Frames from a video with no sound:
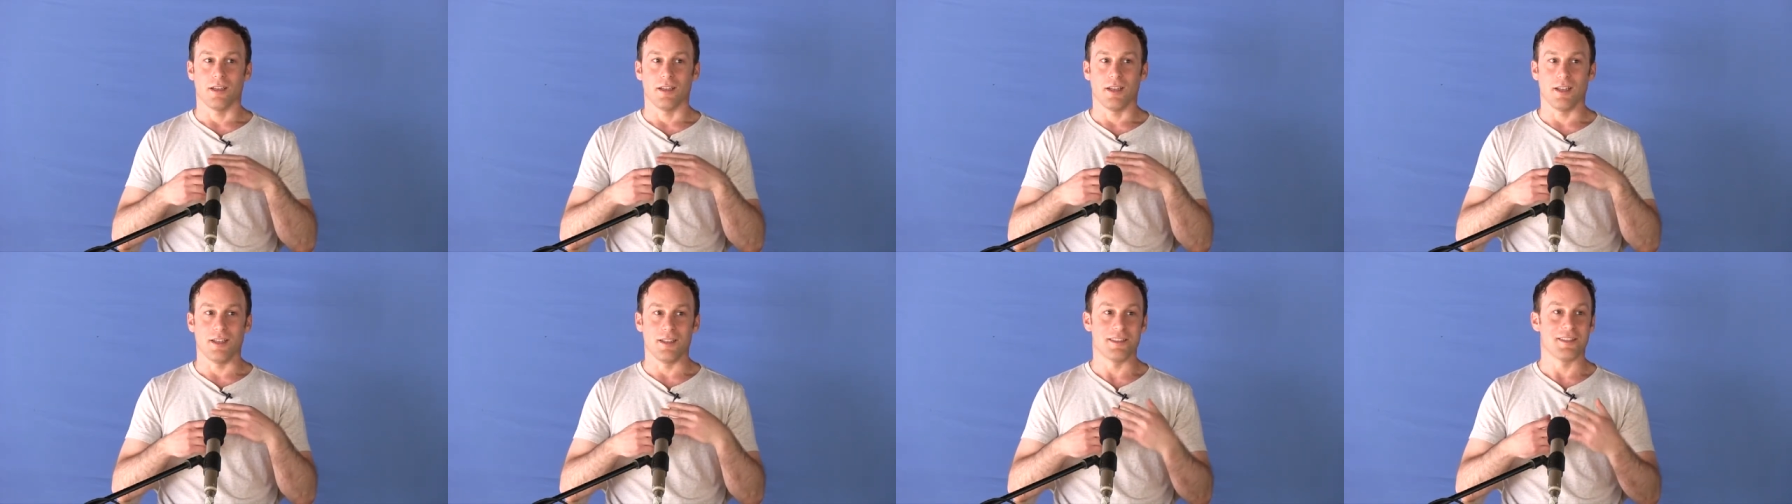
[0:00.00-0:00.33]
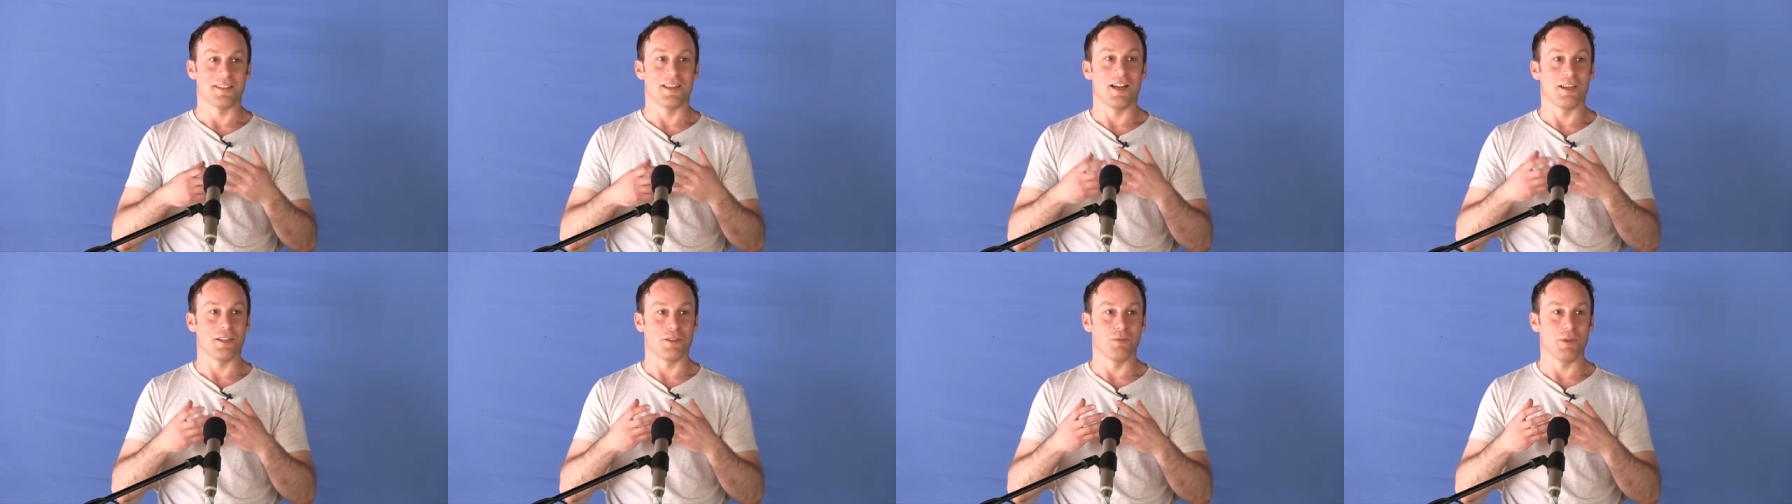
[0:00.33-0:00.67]
I'll
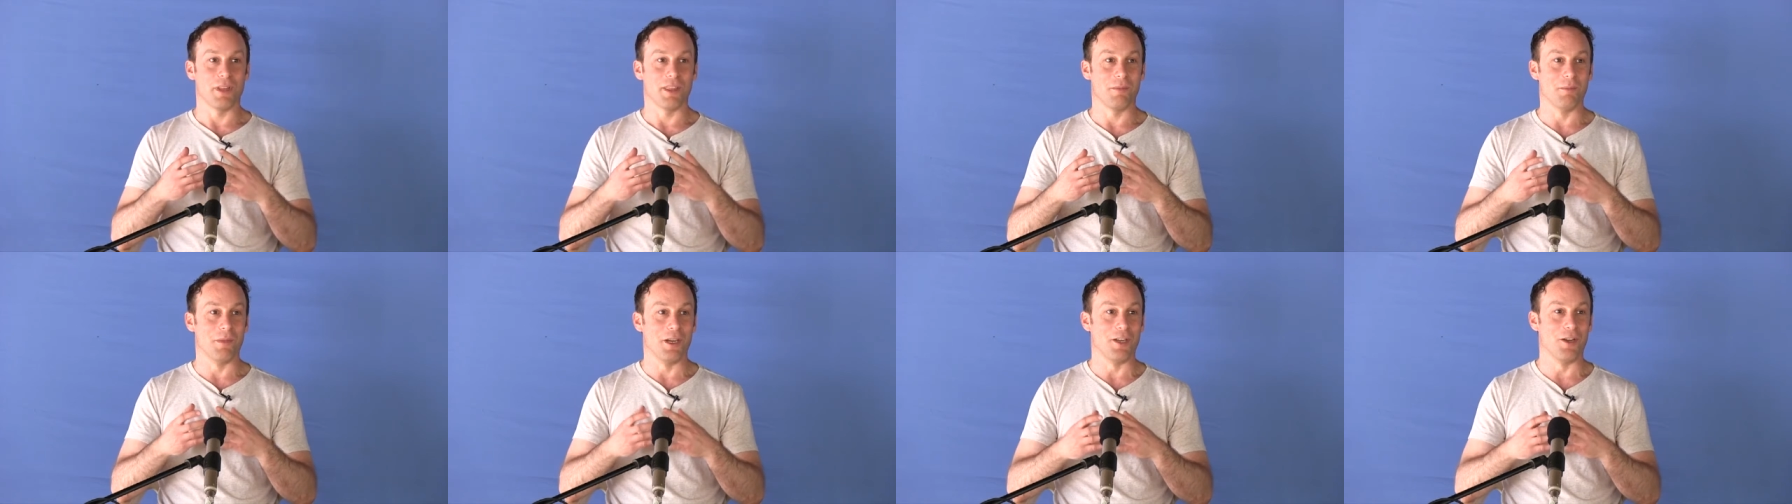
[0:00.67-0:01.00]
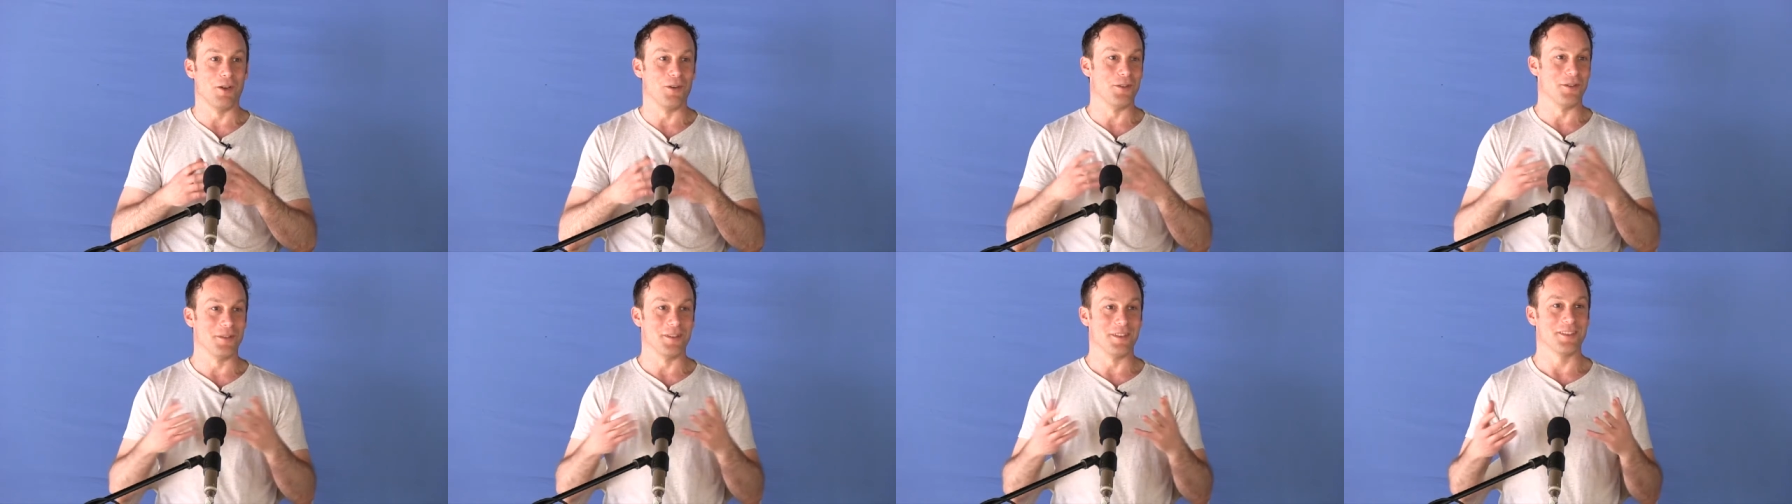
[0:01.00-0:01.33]
start with my
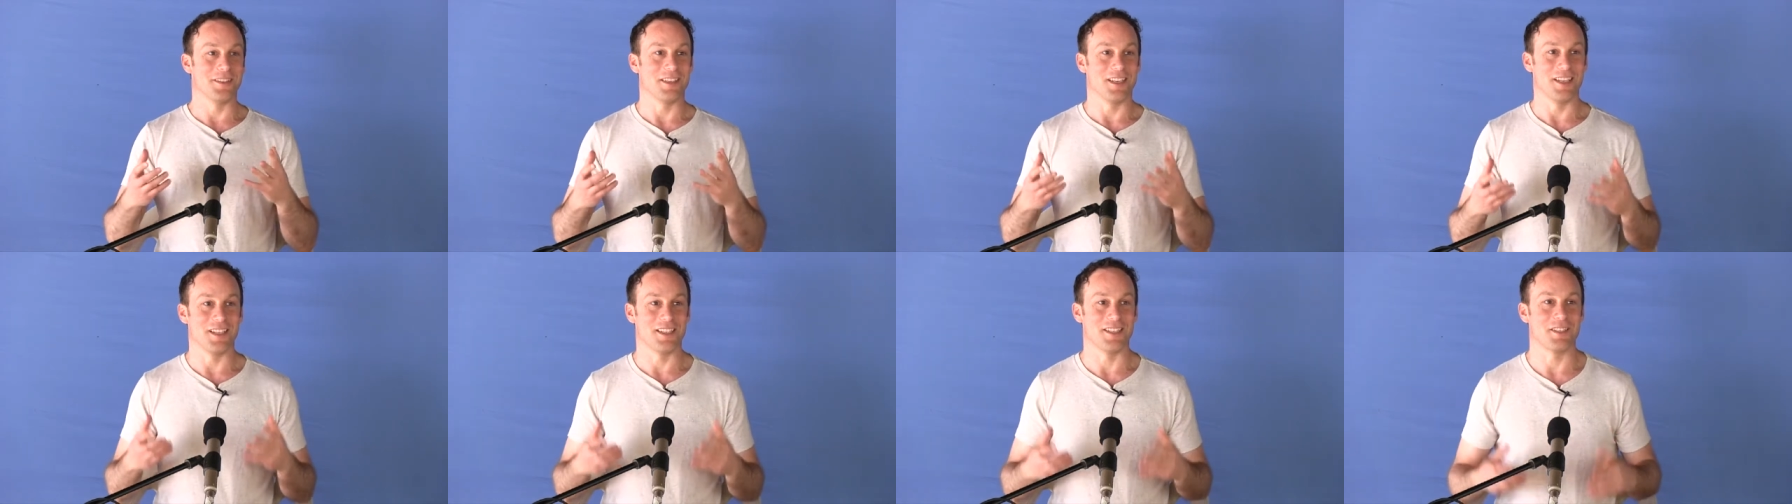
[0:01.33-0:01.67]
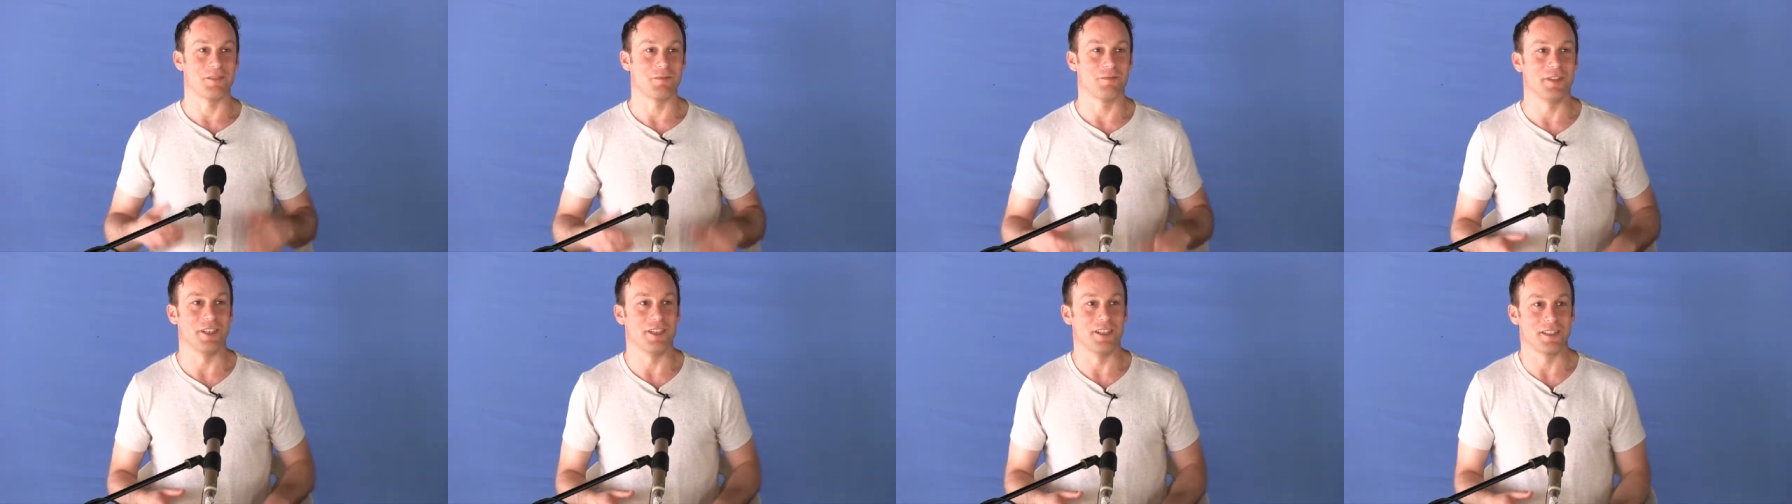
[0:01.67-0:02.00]
own
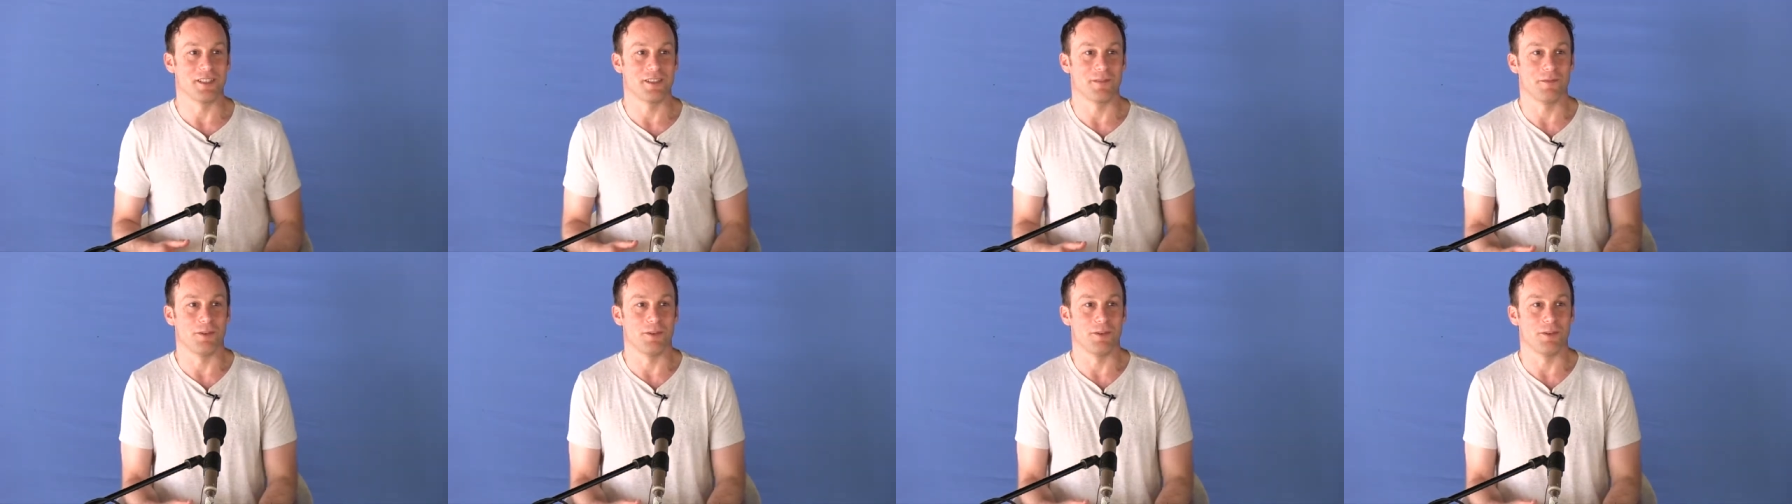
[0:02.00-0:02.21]
experience.